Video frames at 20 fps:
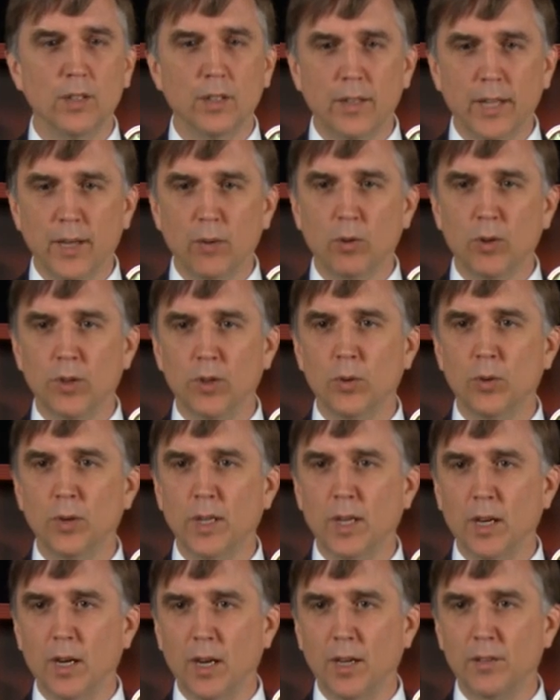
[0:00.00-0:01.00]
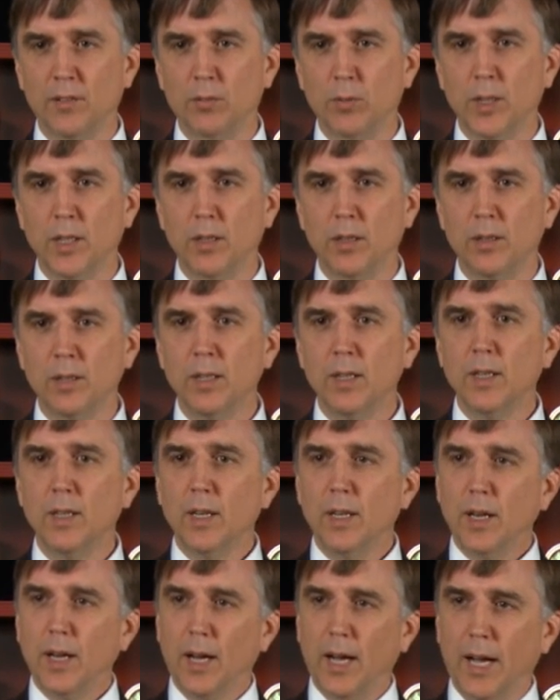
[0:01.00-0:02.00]
that they were doing God's will,
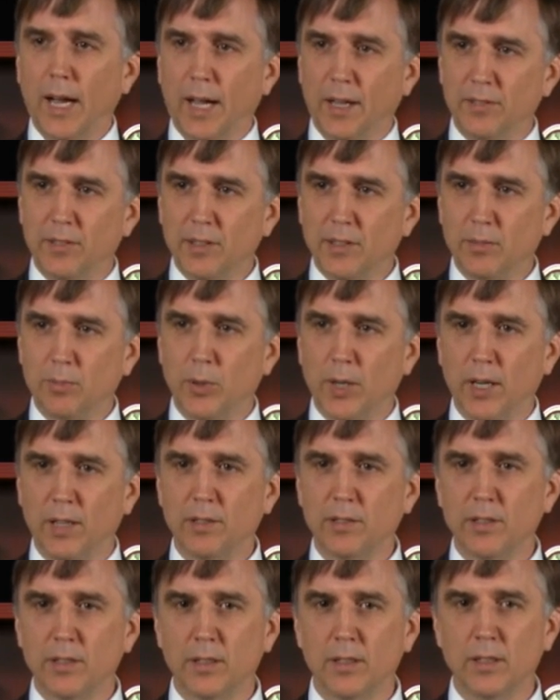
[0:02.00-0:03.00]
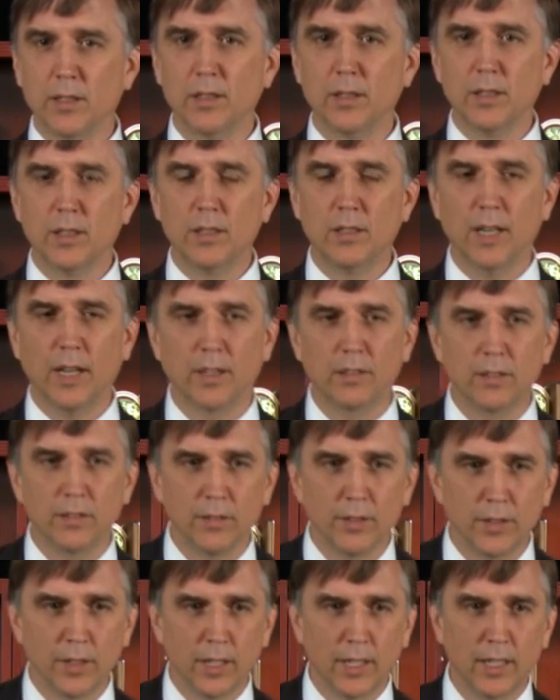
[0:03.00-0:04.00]
as expressed in the text
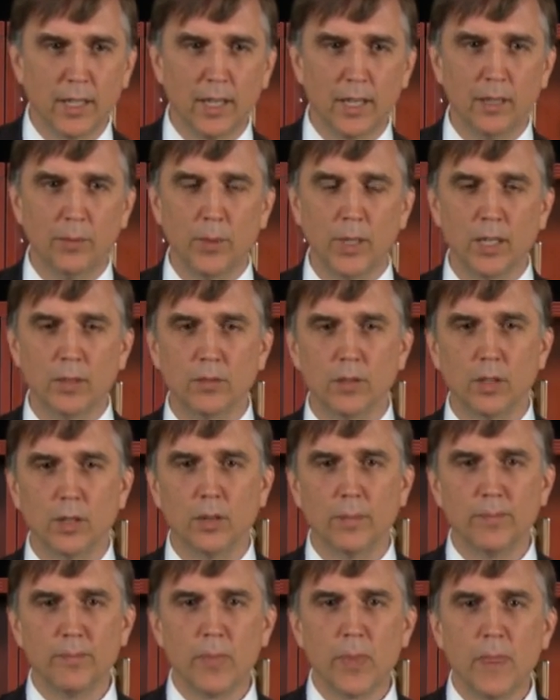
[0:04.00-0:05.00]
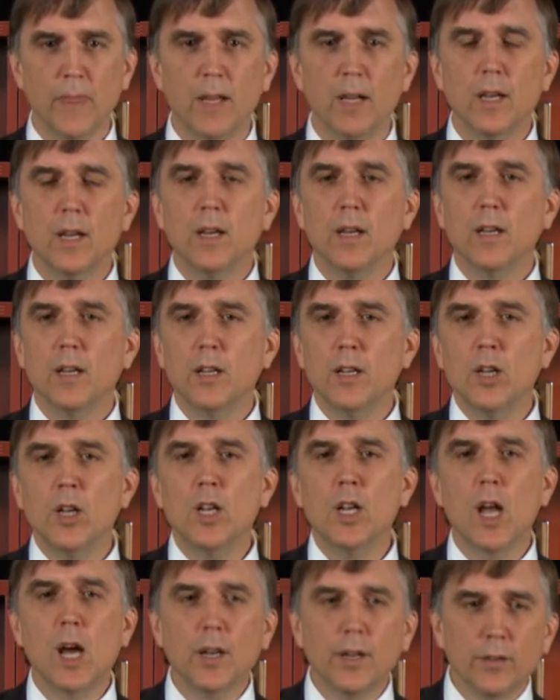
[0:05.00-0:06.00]
of the Requerimiento.
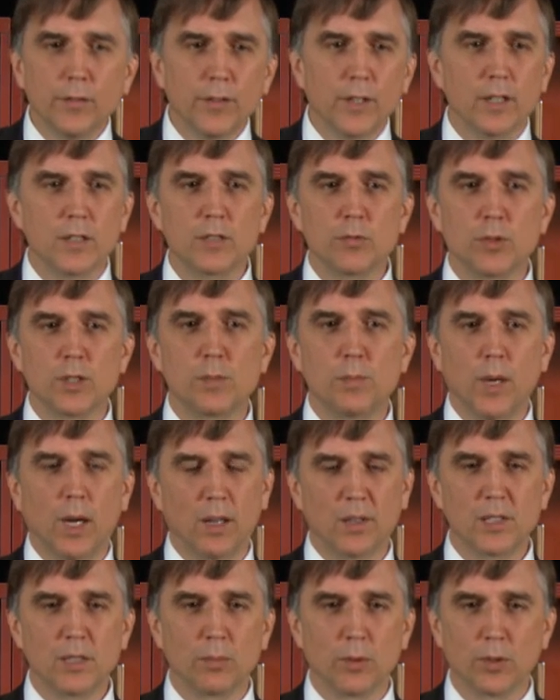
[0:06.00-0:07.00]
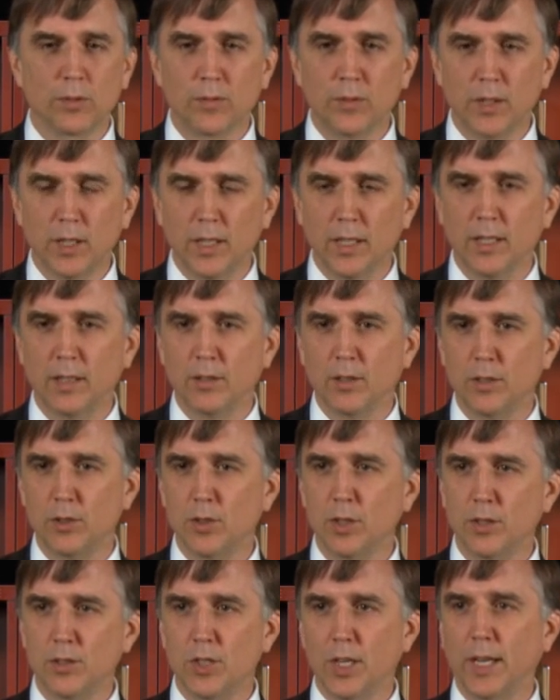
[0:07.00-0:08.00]
None of this was possible for the
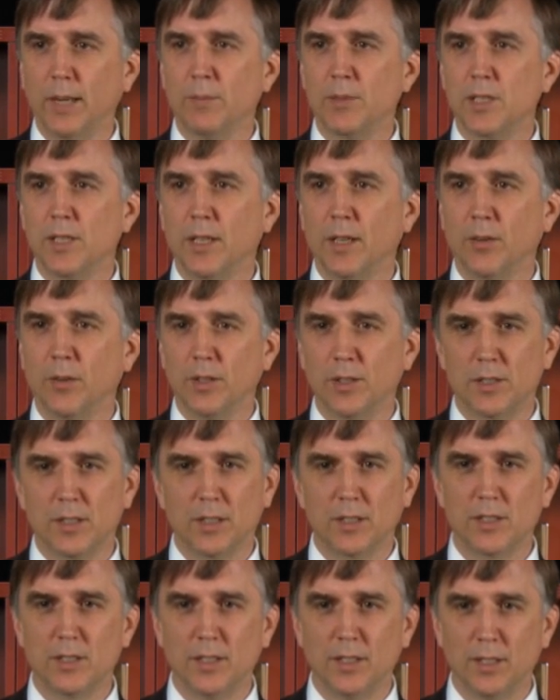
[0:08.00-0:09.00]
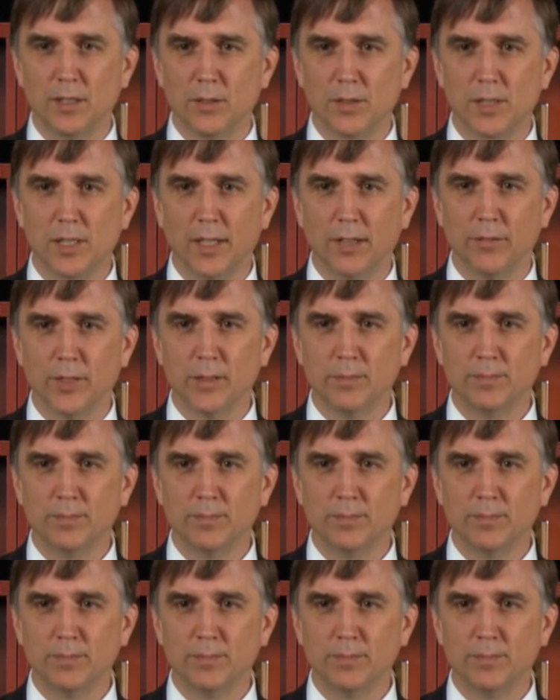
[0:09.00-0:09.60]
English in Jamestown in 1607.